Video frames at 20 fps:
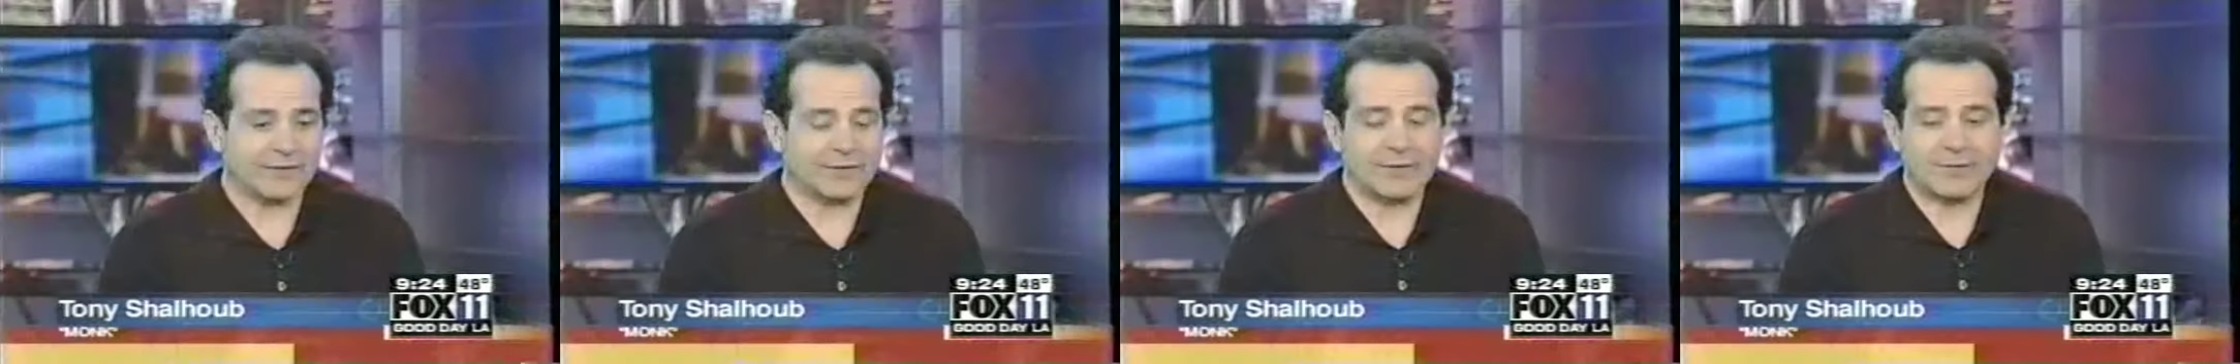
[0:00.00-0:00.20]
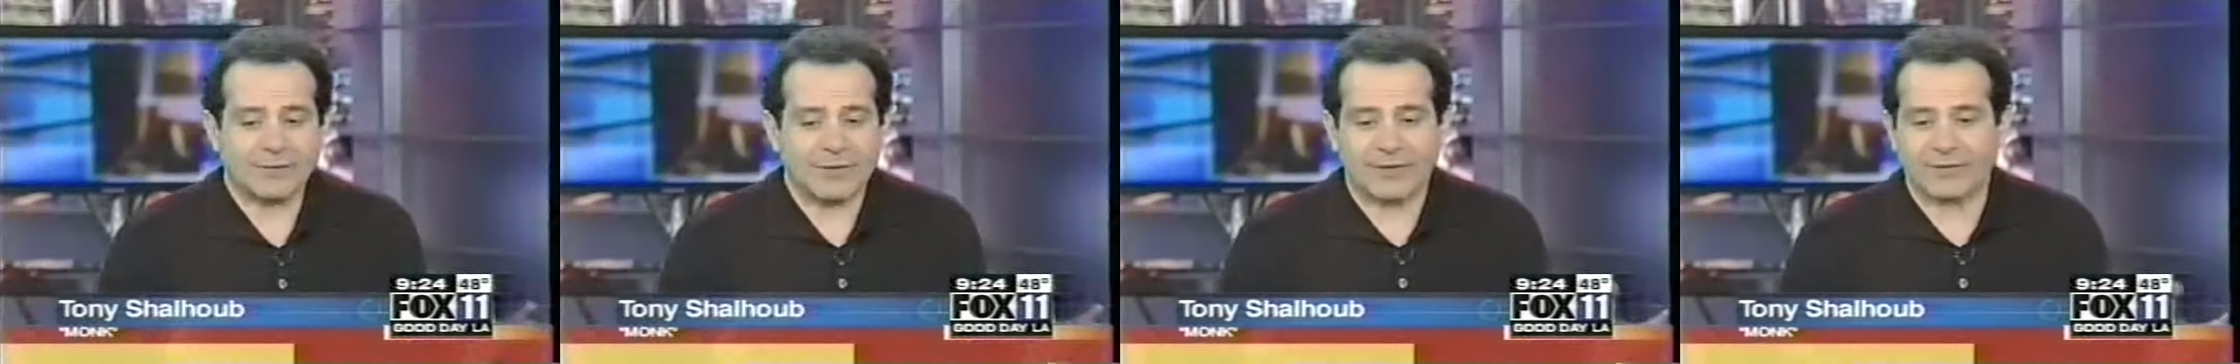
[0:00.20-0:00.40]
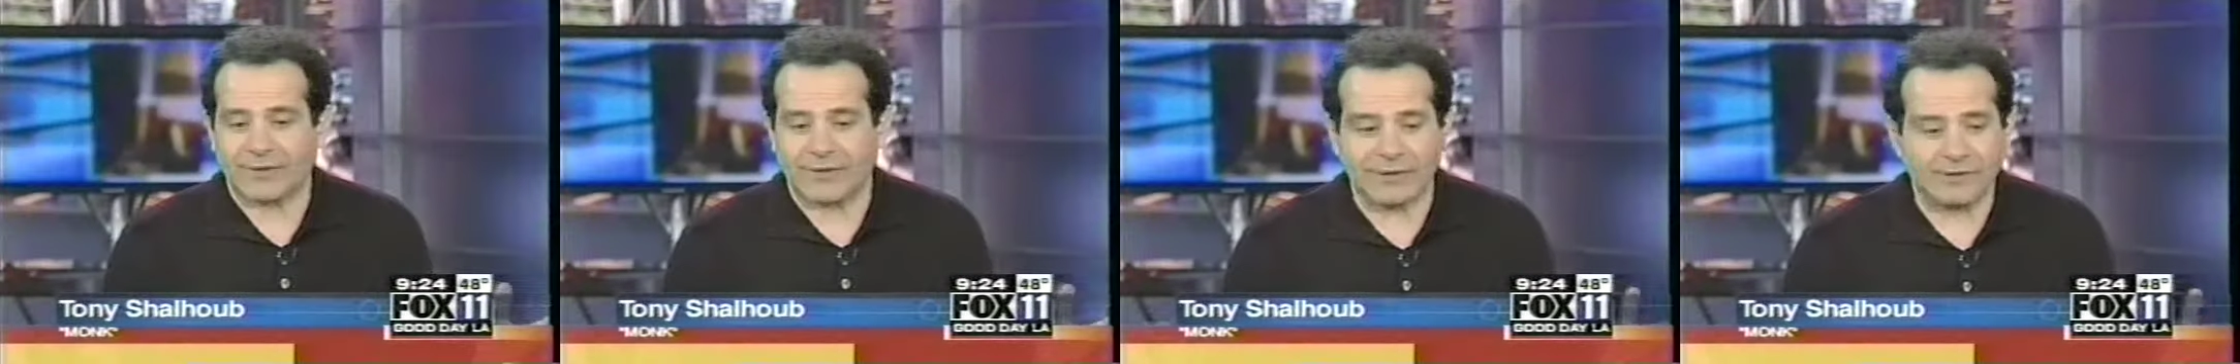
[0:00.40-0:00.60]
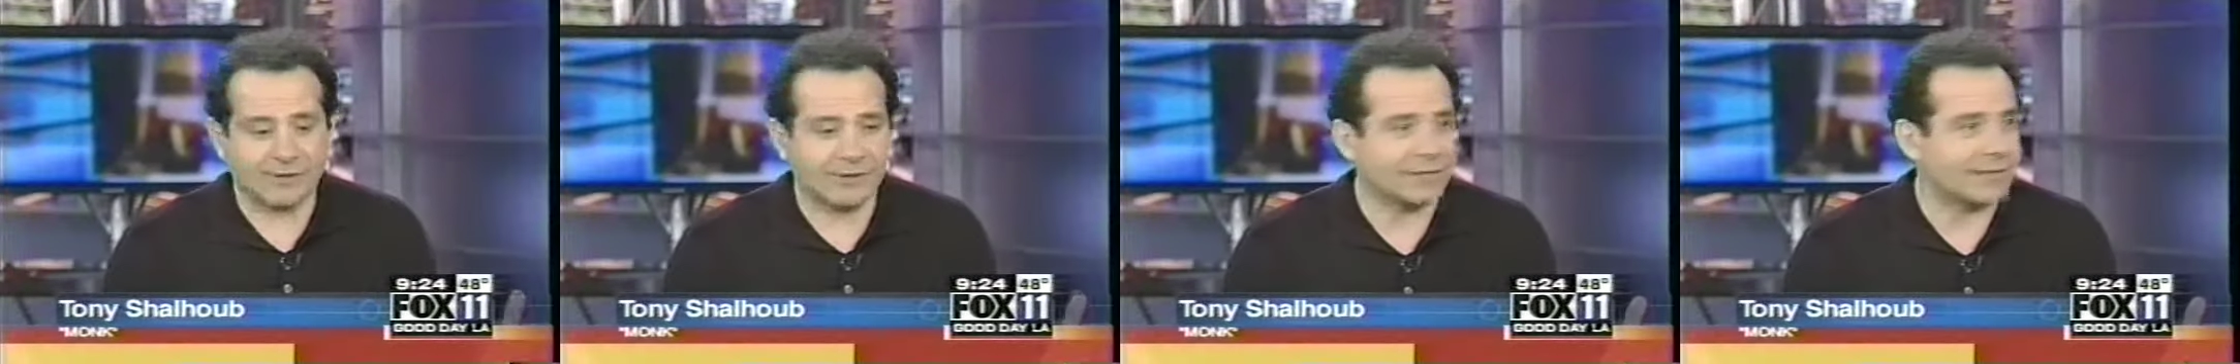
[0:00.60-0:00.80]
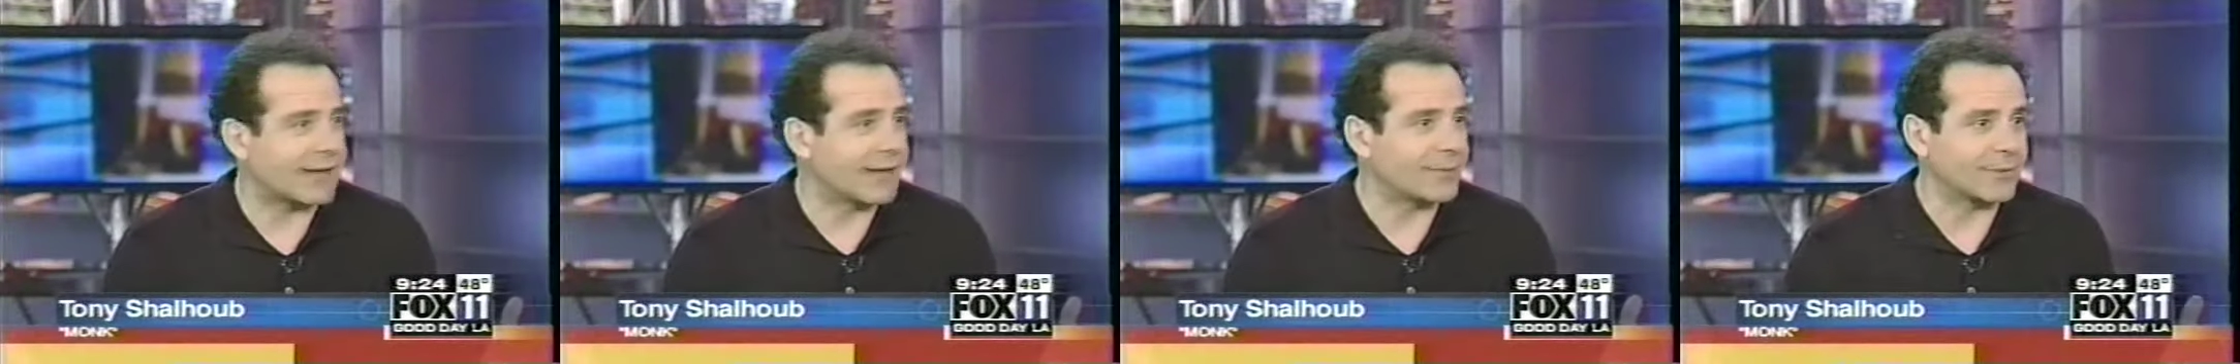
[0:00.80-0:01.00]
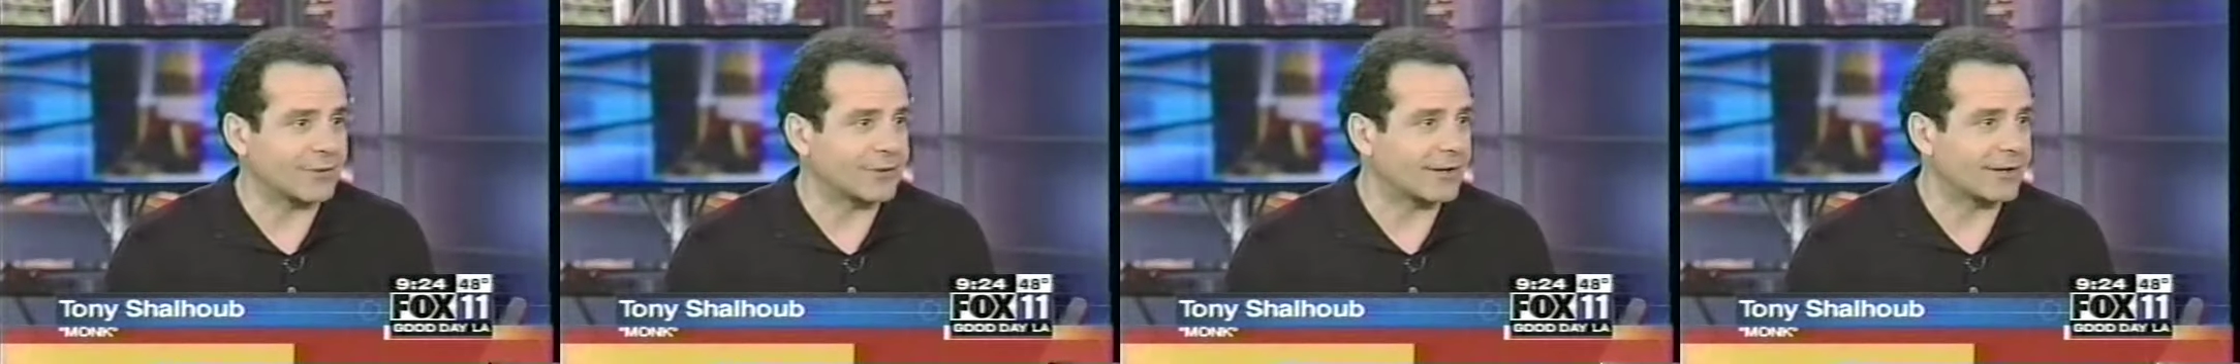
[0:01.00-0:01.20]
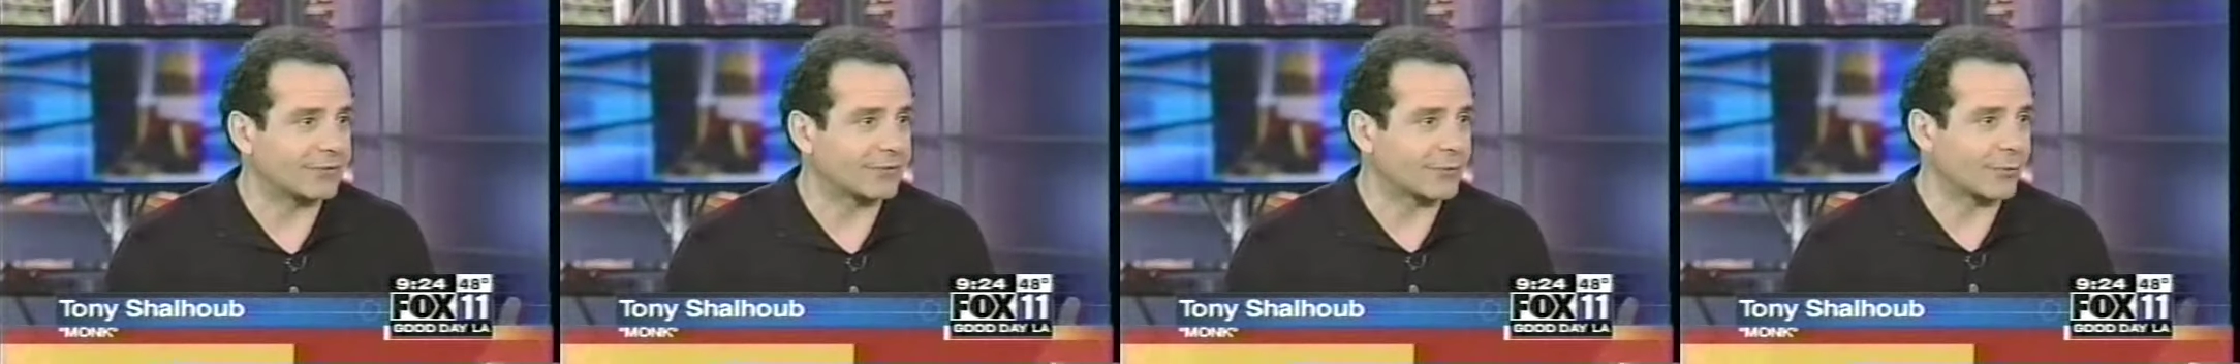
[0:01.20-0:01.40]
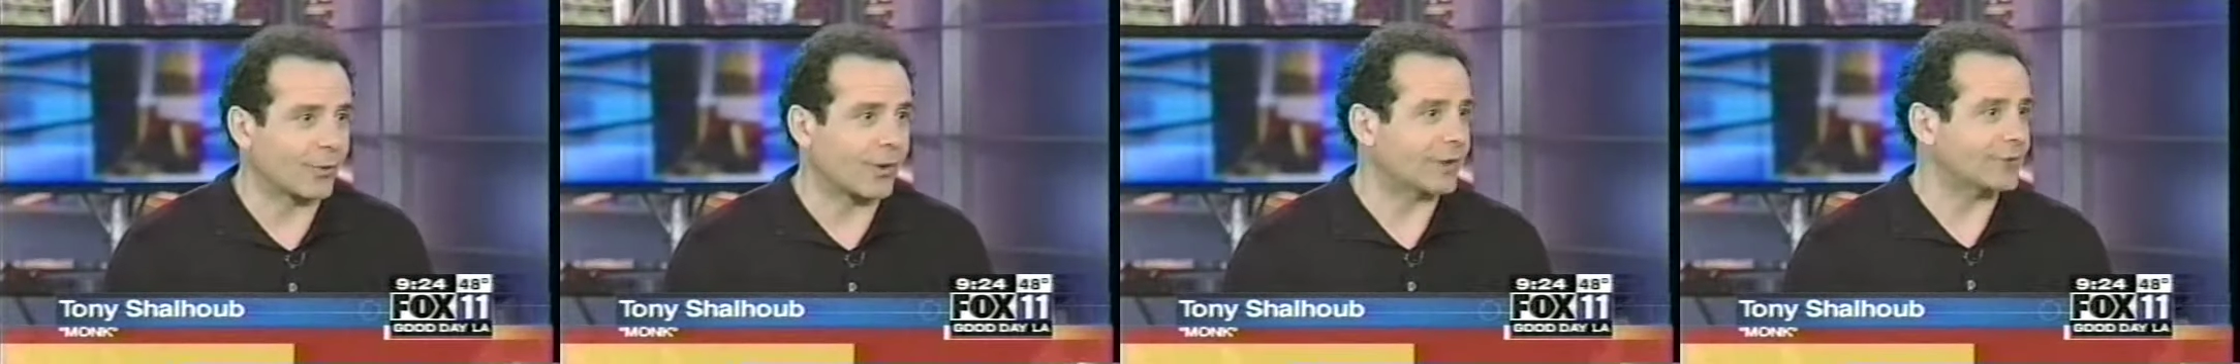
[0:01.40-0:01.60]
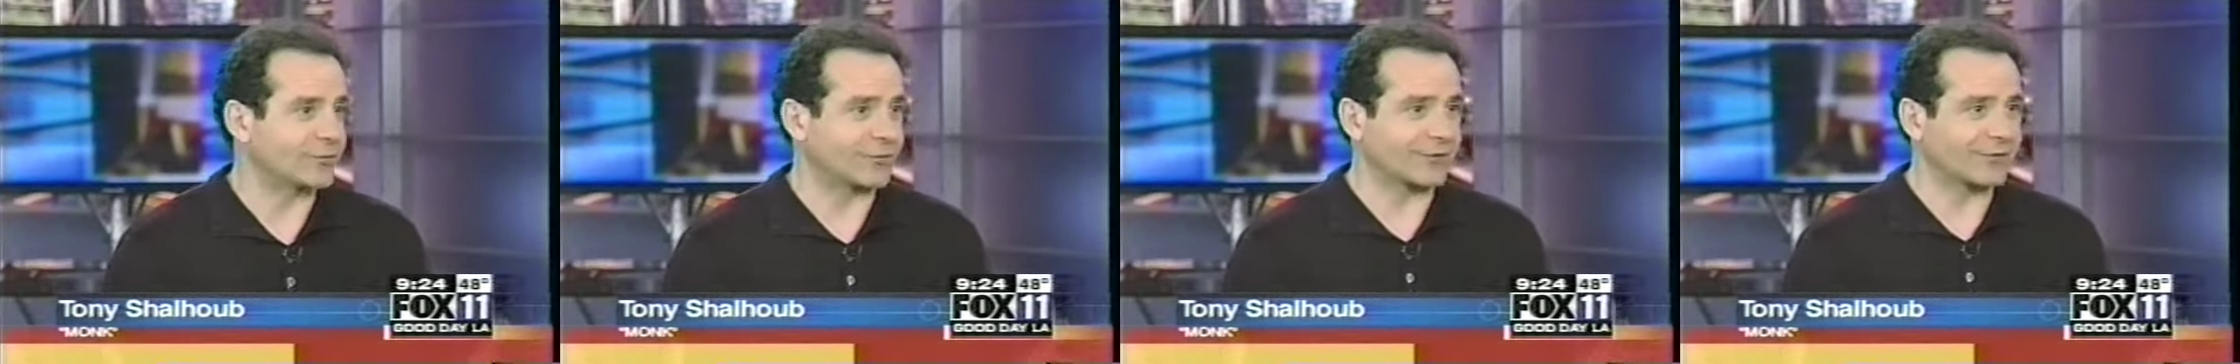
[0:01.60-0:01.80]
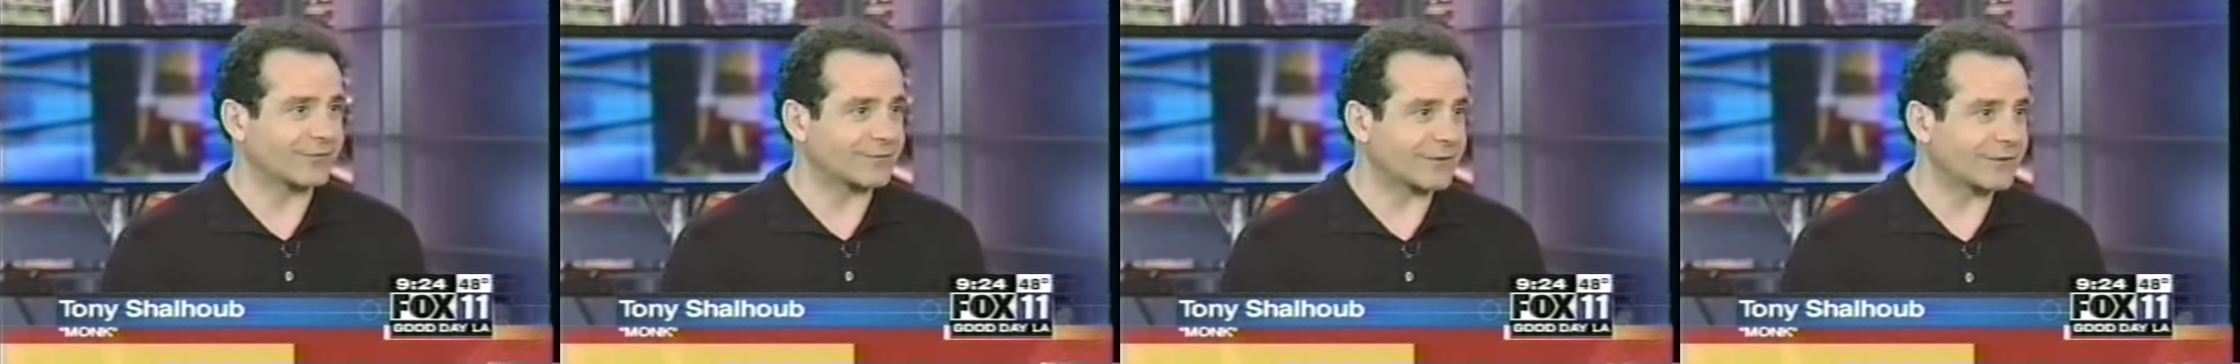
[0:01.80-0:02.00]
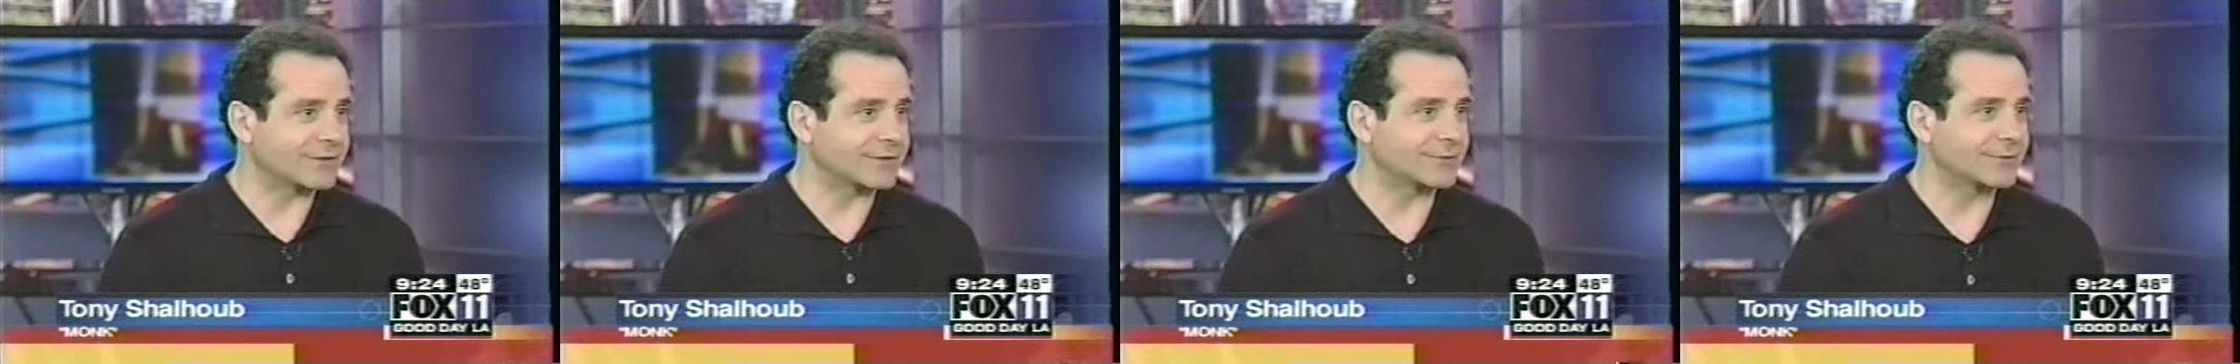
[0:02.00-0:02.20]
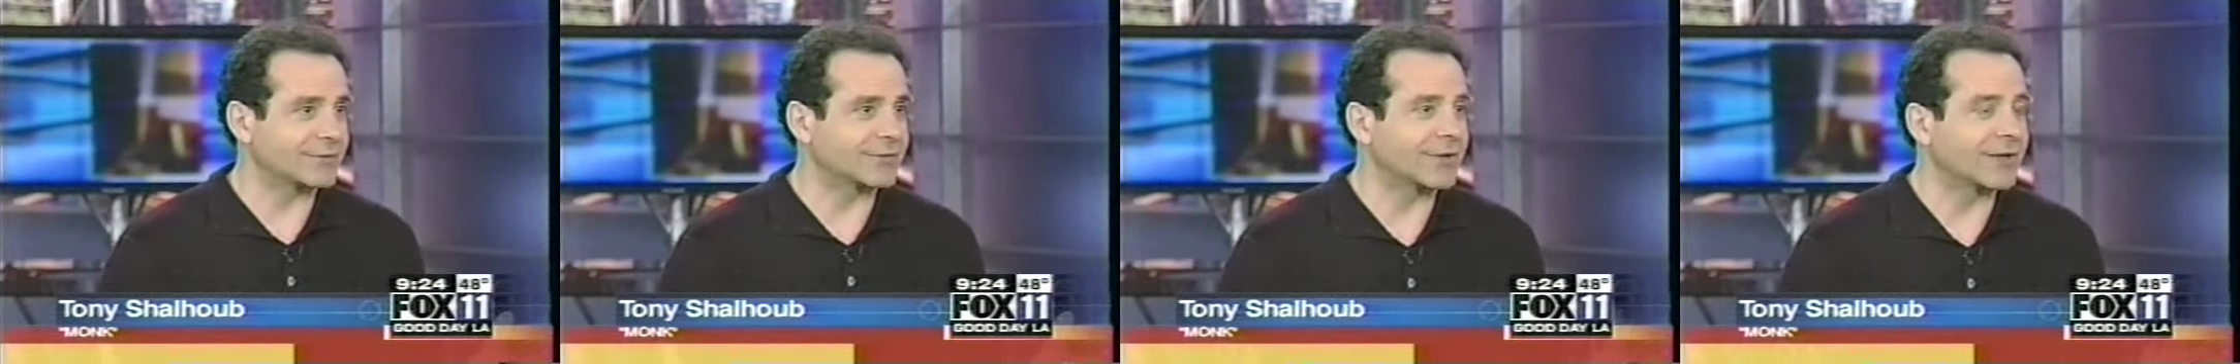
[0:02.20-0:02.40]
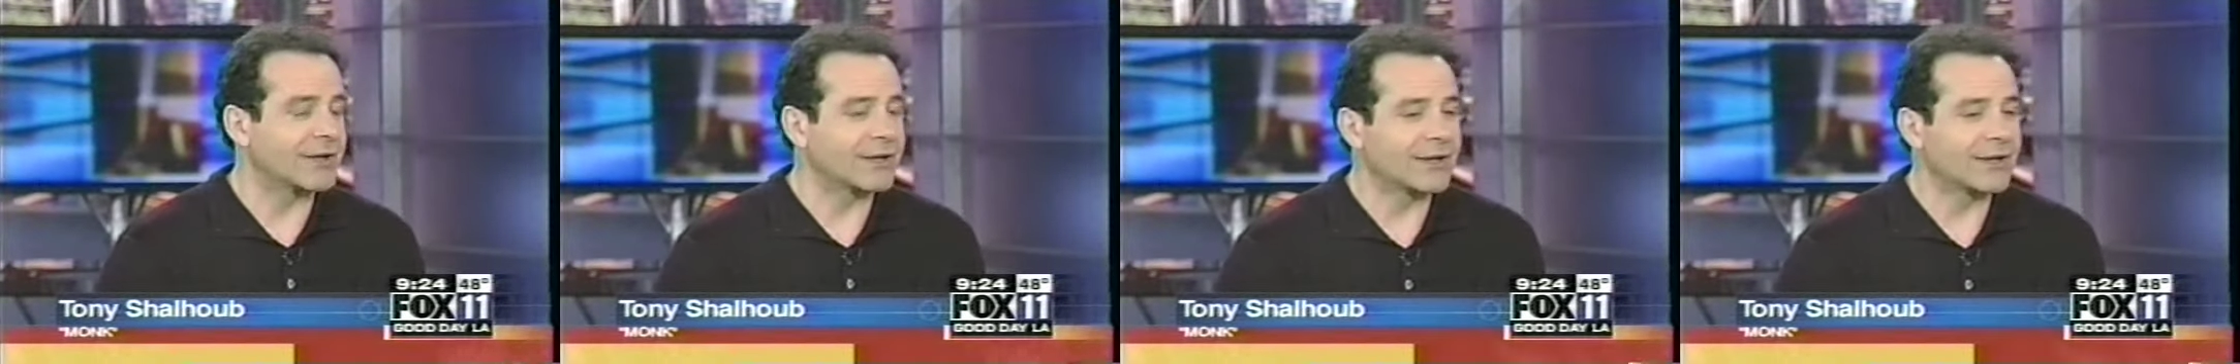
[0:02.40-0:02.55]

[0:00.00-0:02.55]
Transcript: seem to have an endless appetite for watching films.